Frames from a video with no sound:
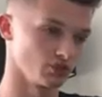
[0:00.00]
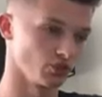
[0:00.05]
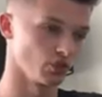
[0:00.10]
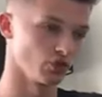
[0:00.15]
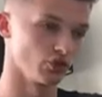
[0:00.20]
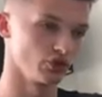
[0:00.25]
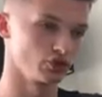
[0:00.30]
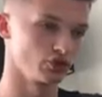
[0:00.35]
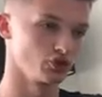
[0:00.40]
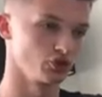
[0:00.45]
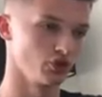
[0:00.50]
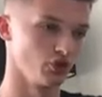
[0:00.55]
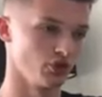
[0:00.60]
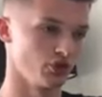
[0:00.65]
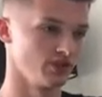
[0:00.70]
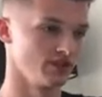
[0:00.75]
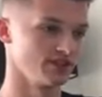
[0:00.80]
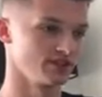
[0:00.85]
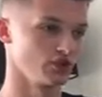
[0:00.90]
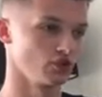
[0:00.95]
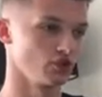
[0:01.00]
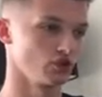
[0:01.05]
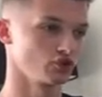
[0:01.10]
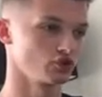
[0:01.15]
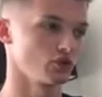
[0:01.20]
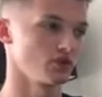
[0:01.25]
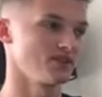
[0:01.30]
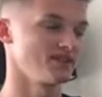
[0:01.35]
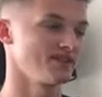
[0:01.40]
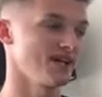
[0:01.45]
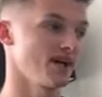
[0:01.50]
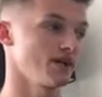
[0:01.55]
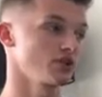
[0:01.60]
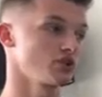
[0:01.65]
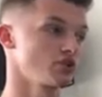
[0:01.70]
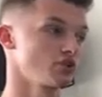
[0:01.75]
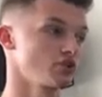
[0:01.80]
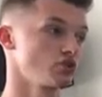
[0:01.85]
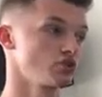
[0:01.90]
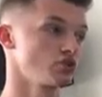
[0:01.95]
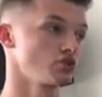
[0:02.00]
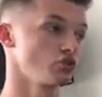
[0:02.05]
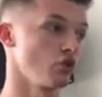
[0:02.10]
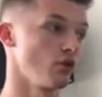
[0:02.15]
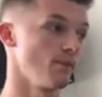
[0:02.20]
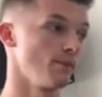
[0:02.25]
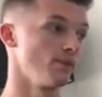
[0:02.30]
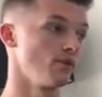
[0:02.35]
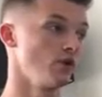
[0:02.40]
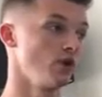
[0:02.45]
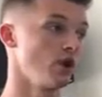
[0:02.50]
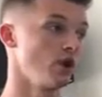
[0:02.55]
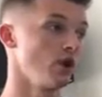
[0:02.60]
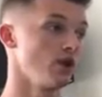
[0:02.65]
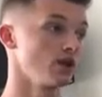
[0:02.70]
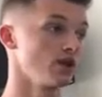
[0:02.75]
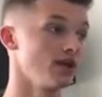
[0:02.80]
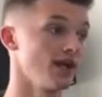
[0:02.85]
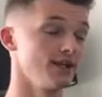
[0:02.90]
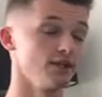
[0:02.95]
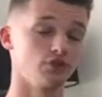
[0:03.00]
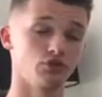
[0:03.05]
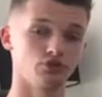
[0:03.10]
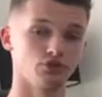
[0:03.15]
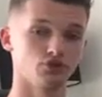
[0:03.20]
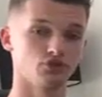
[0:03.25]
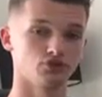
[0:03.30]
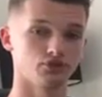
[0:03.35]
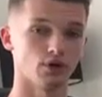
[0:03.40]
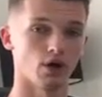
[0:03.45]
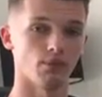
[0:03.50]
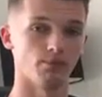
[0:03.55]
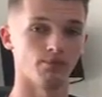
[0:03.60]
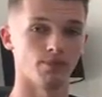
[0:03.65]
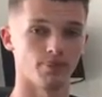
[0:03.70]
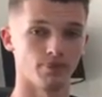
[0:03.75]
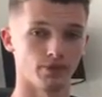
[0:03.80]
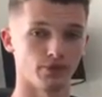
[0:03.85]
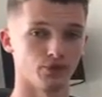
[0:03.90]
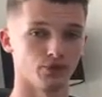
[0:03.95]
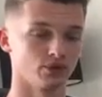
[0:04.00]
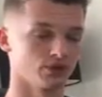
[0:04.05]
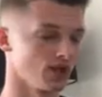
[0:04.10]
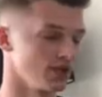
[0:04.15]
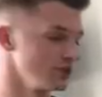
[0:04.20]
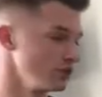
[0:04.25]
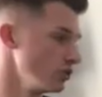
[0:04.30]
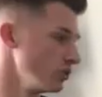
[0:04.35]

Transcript: to all the students, and also attached some lecturers from UCLan